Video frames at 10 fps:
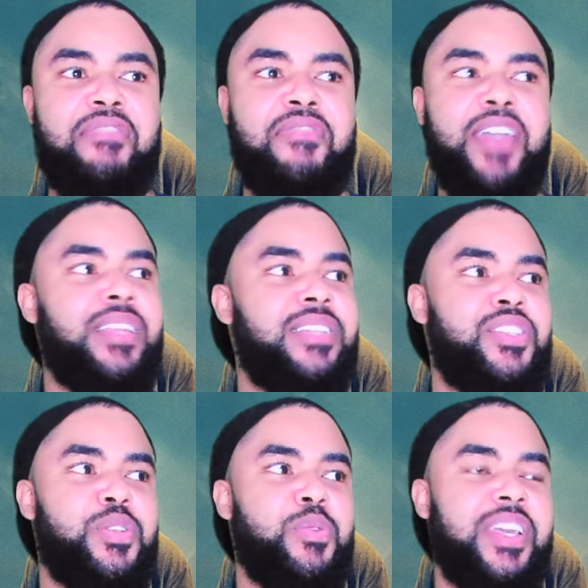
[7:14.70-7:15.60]
fell
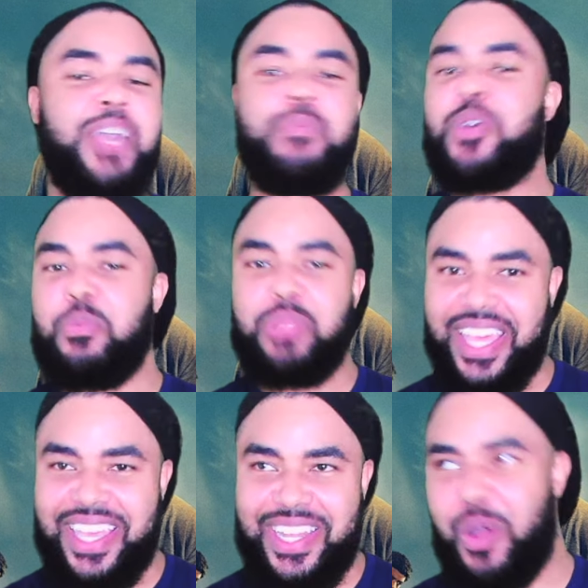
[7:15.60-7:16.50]
into a chemical
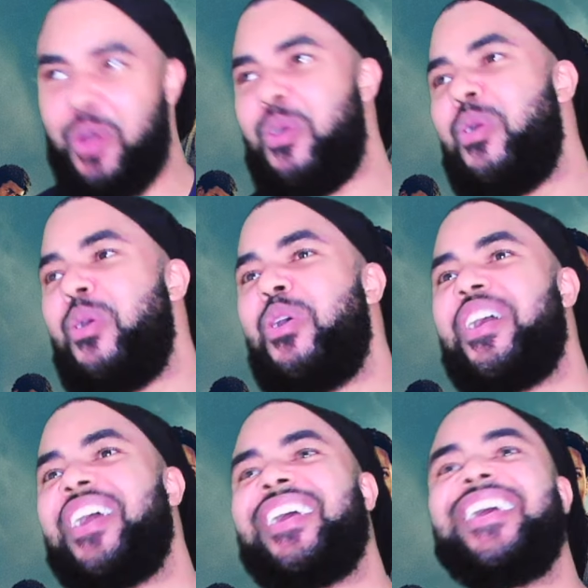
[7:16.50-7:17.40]
plant
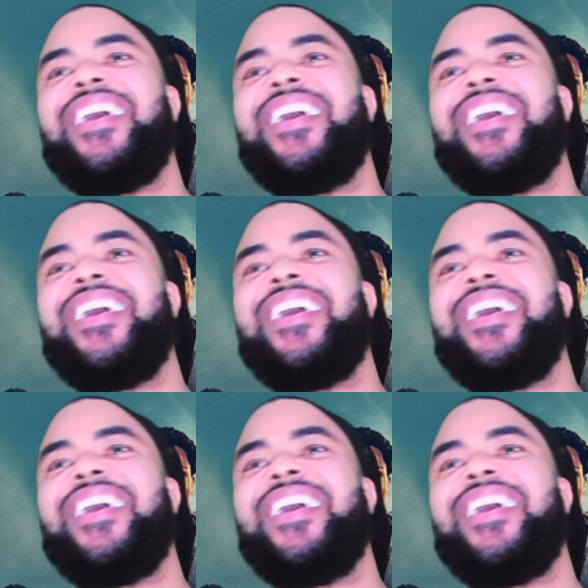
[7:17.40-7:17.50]
or